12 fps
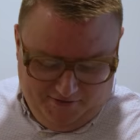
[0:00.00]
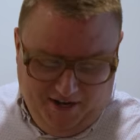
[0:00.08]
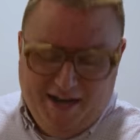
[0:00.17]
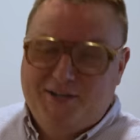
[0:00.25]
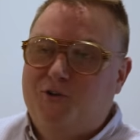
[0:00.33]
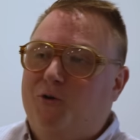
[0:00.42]

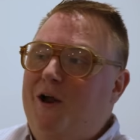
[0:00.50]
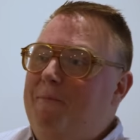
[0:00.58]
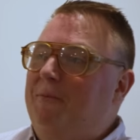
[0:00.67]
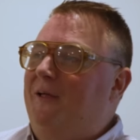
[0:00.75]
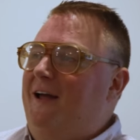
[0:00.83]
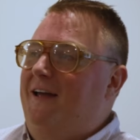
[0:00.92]
Jake
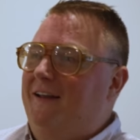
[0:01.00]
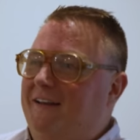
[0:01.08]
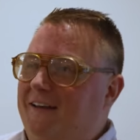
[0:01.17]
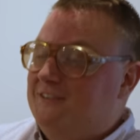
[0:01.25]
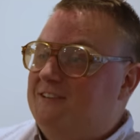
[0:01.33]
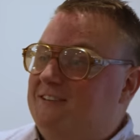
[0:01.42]
Triplett.
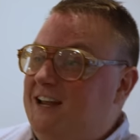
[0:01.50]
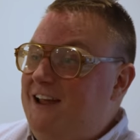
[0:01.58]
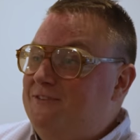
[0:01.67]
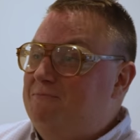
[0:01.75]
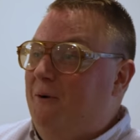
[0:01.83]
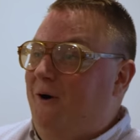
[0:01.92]

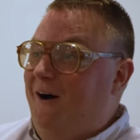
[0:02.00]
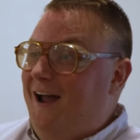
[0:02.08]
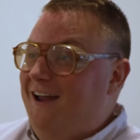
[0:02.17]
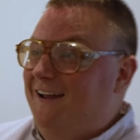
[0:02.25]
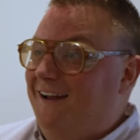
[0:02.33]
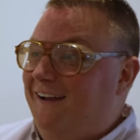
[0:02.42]
Steve's
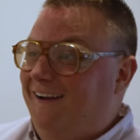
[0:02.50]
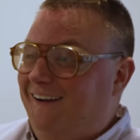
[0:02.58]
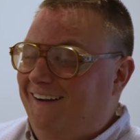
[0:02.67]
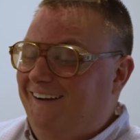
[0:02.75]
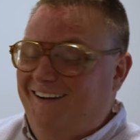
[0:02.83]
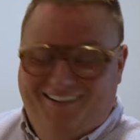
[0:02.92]
boy.
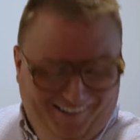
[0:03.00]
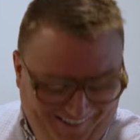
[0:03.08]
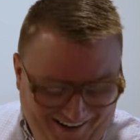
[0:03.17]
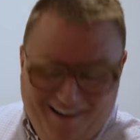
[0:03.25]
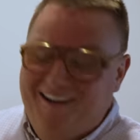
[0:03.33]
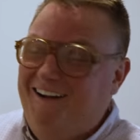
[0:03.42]

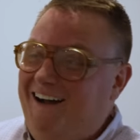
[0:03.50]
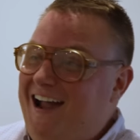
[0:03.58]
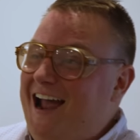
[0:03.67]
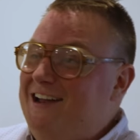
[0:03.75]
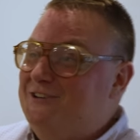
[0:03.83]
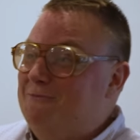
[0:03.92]
I
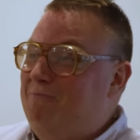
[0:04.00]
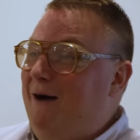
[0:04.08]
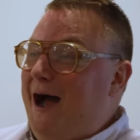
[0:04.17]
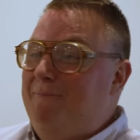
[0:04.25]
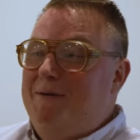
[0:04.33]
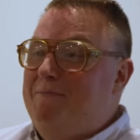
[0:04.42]
had your
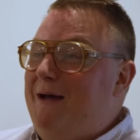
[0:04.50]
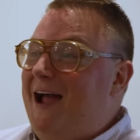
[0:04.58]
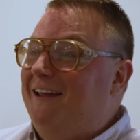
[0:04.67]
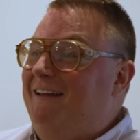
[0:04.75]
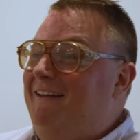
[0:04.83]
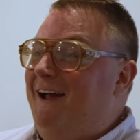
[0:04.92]
poppy
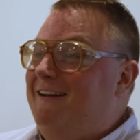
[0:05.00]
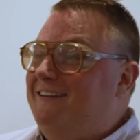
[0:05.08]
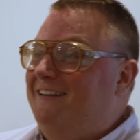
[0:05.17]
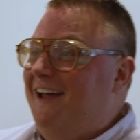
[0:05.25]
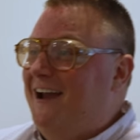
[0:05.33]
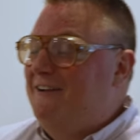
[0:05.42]
back in
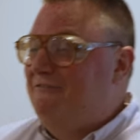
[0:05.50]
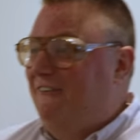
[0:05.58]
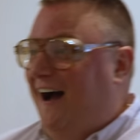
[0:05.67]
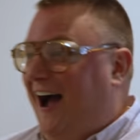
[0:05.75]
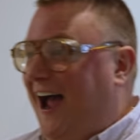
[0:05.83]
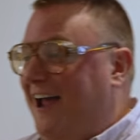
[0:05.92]

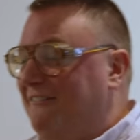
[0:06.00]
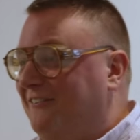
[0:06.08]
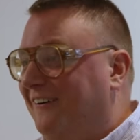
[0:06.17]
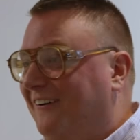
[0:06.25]
1985.